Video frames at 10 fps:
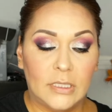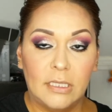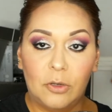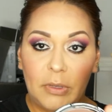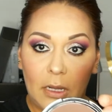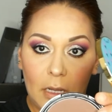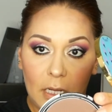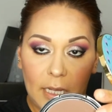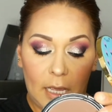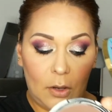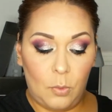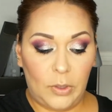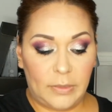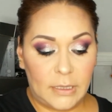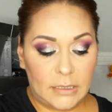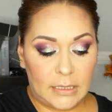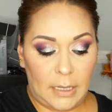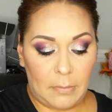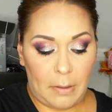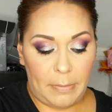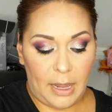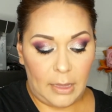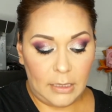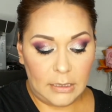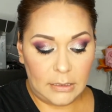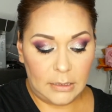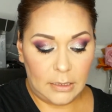little bit, again with the same palette.